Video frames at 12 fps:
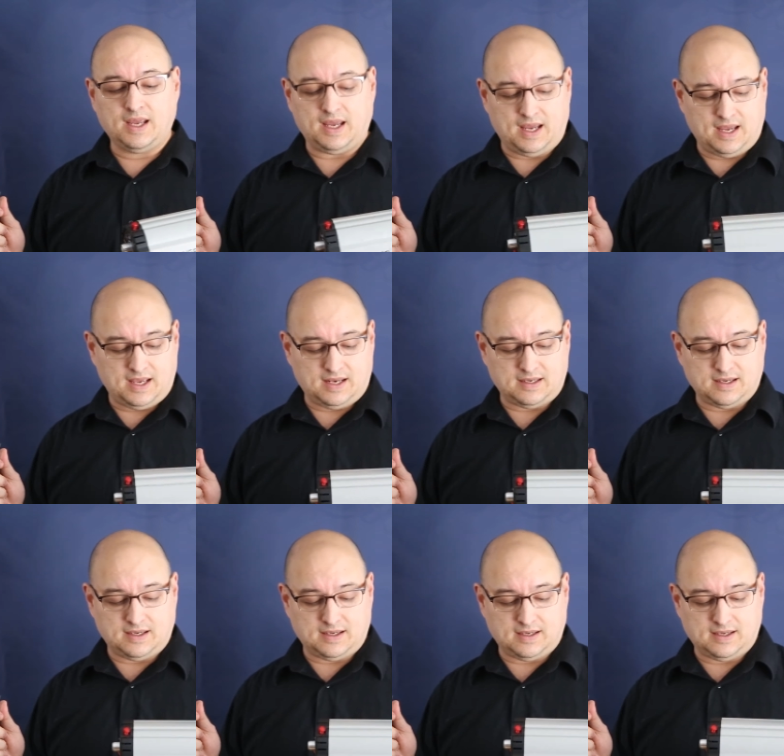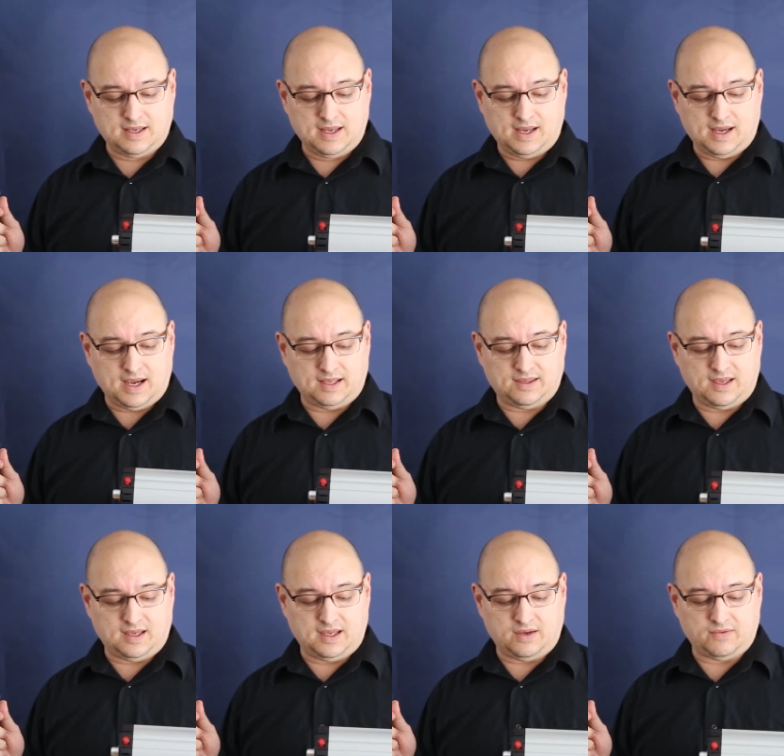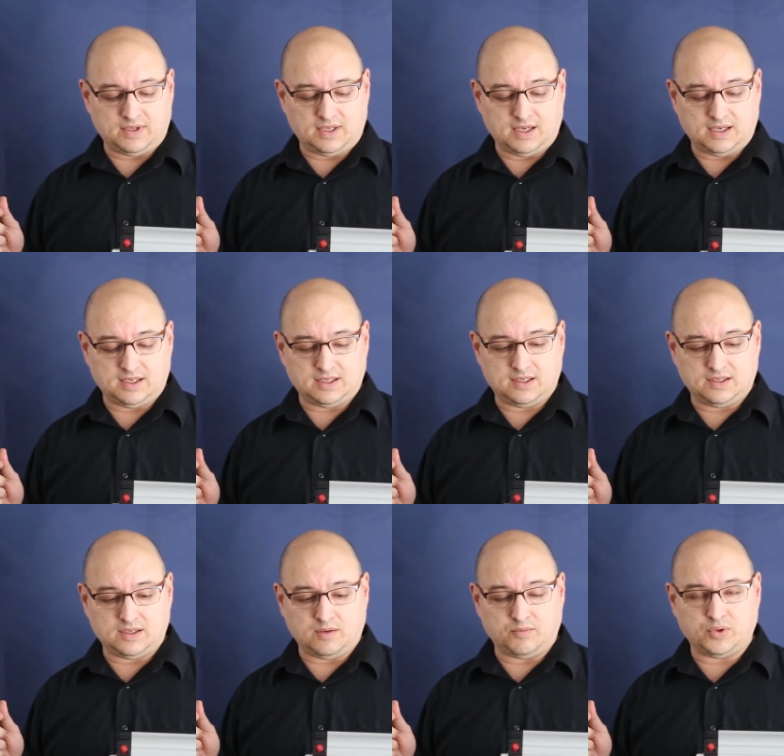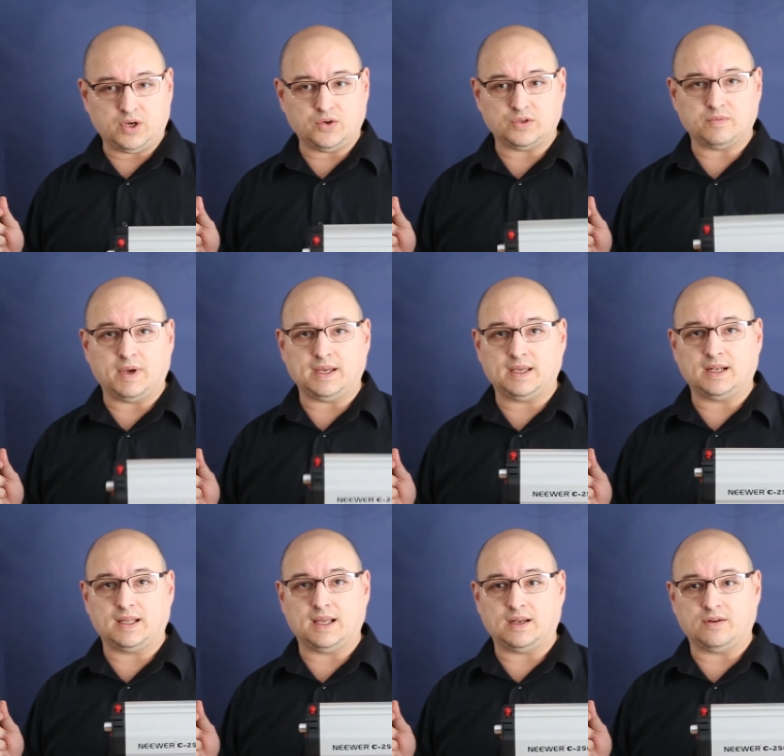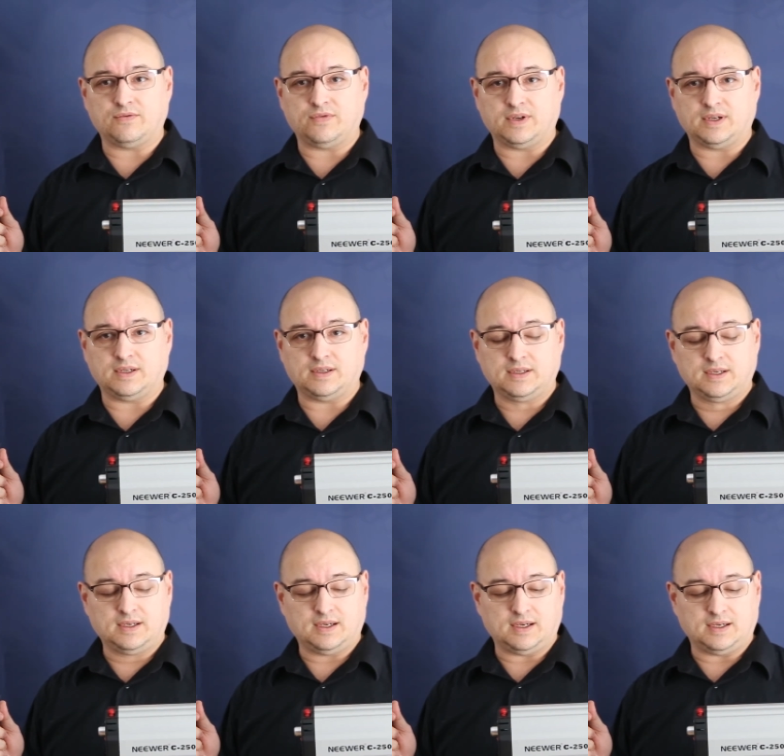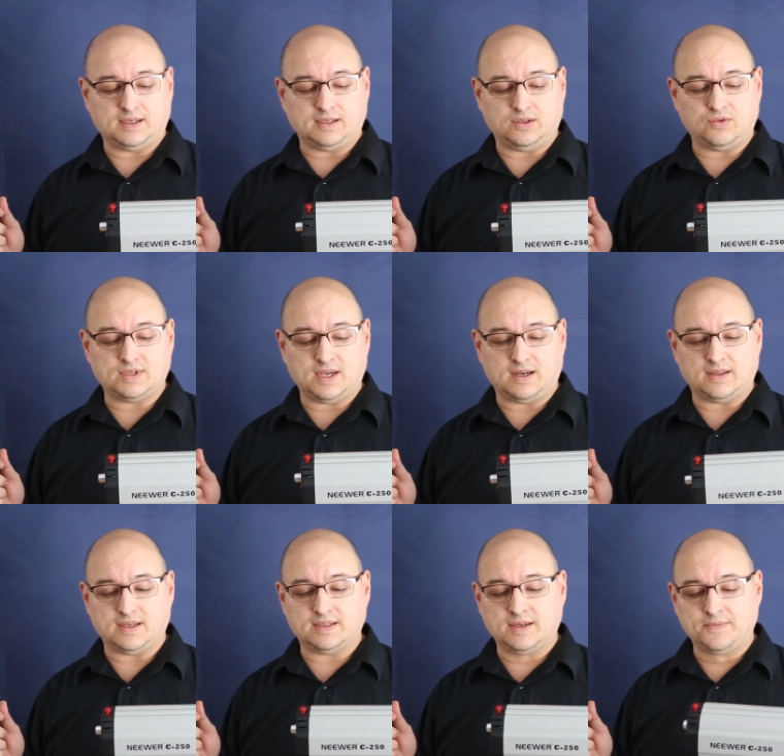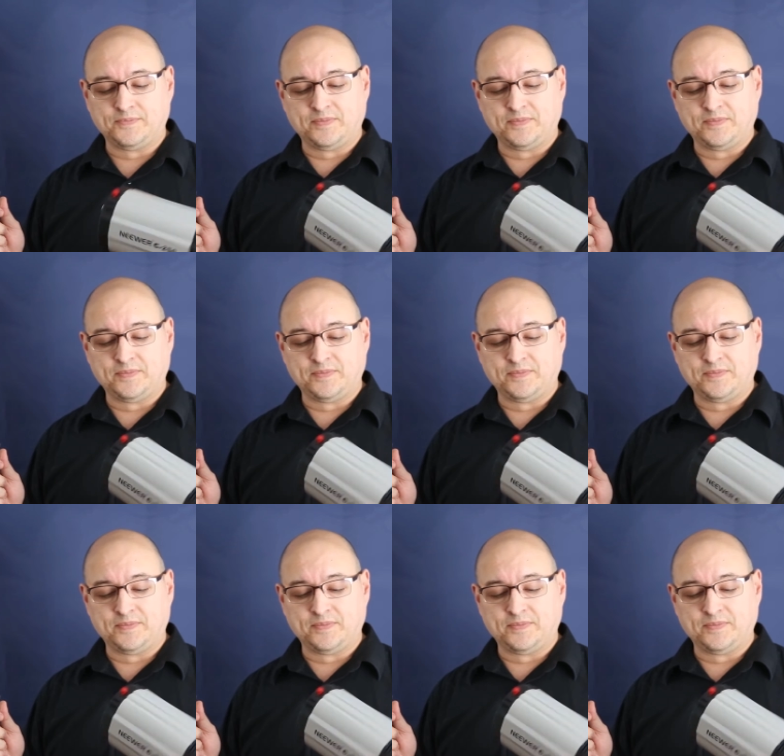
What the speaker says: And I think even some pros might get a lot of use out of this.